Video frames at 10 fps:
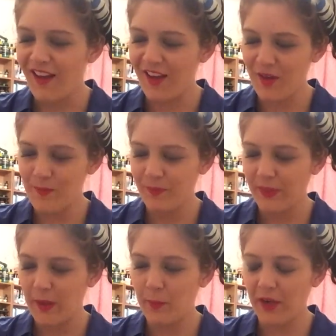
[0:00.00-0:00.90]
Um,
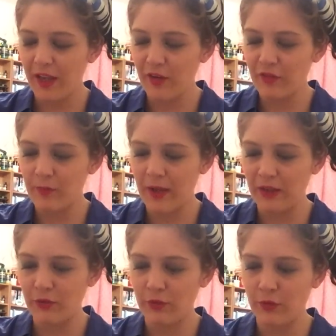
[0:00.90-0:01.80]
but I have
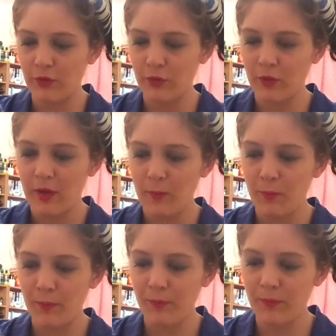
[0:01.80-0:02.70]
managed to
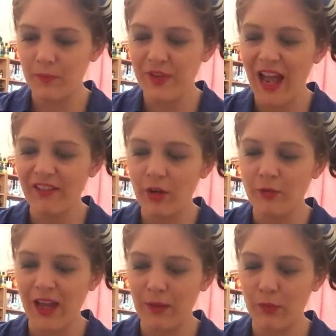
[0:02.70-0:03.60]
narrow
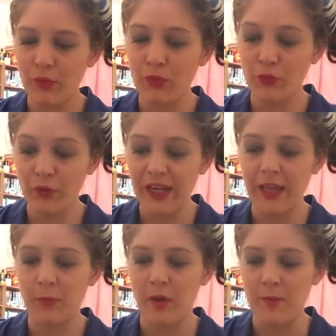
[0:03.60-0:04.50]
down three
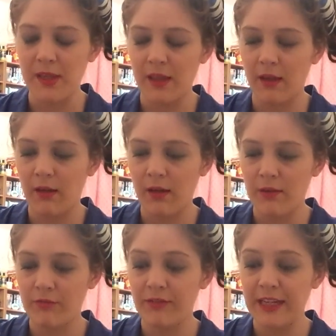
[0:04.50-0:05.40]
at the moment that
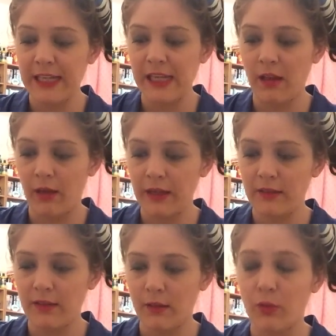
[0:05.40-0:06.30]
I really
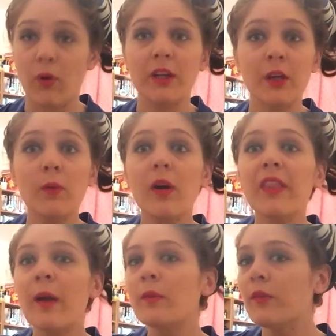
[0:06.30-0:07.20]
liked and thought, you know
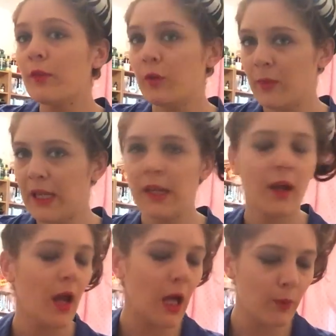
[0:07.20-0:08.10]
what, that would suit me.
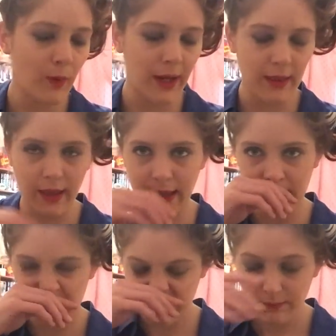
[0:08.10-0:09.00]
I'll wear
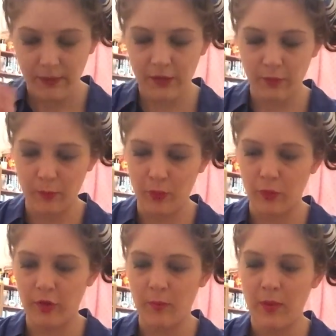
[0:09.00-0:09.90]
that. So I
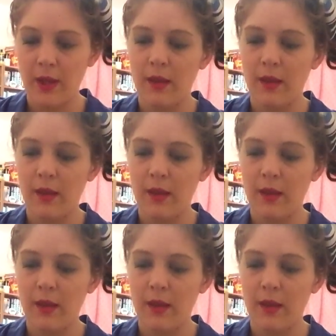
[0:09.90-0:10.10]
bought them.